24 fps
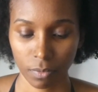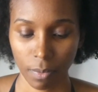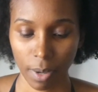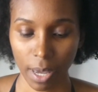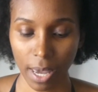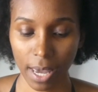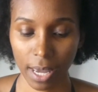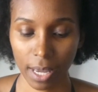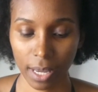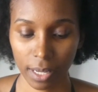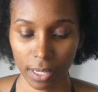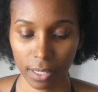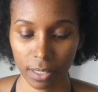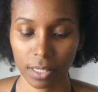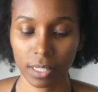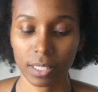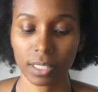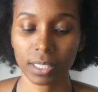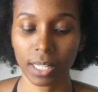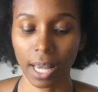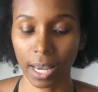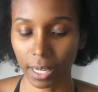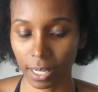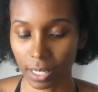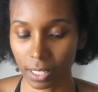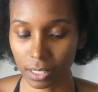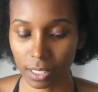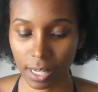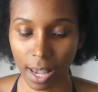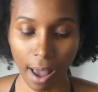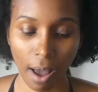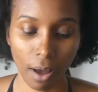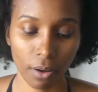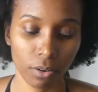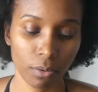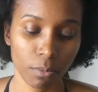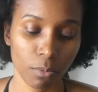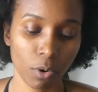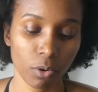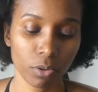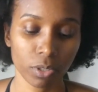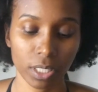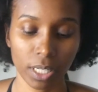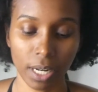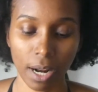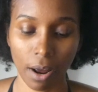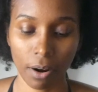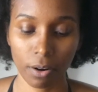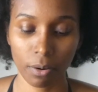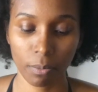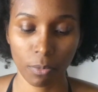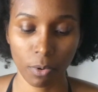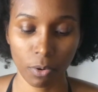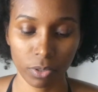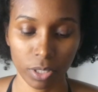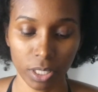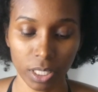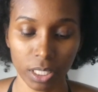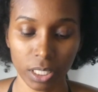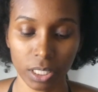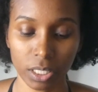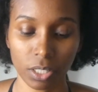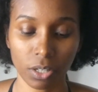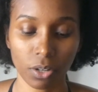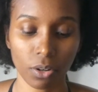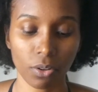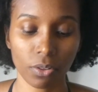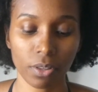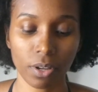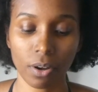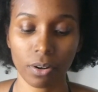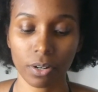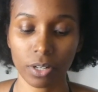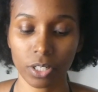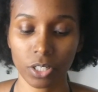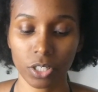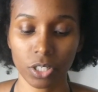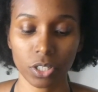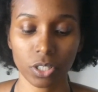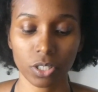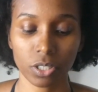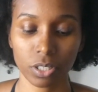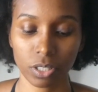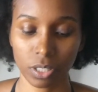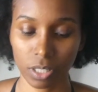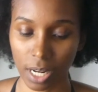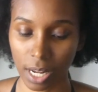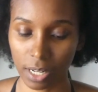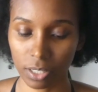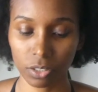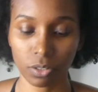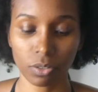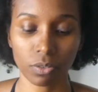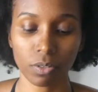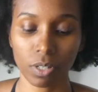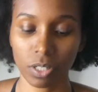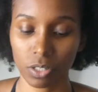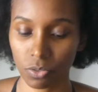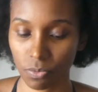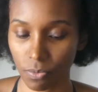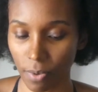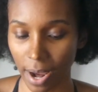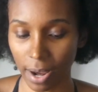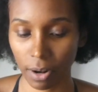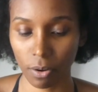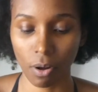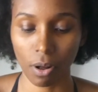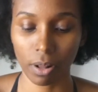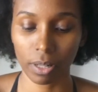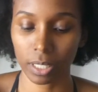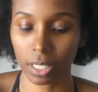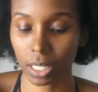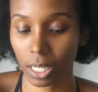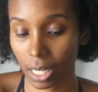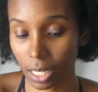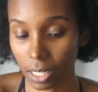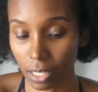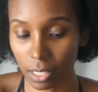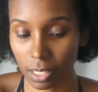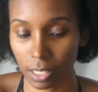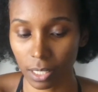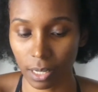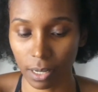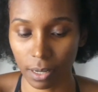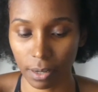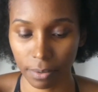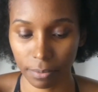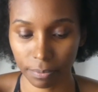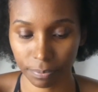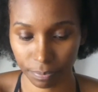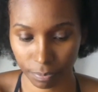And the second to outermost and outermost is still there. It's just nestled. It's right all in India.